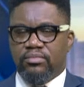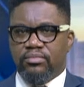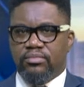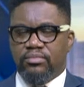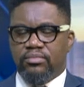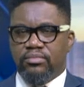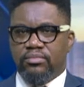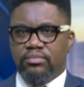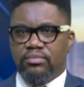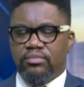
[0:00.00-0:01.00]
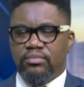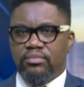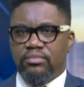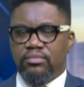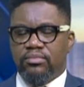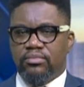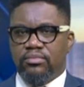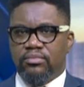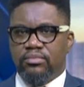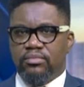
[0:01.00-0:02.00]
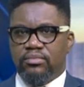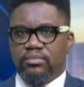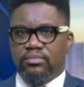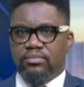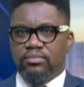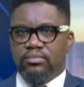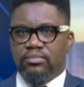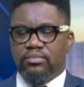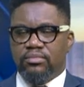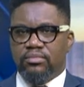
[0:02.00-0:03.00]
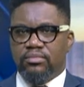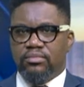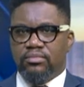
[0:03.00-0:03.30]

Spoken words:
This person isn't speaking.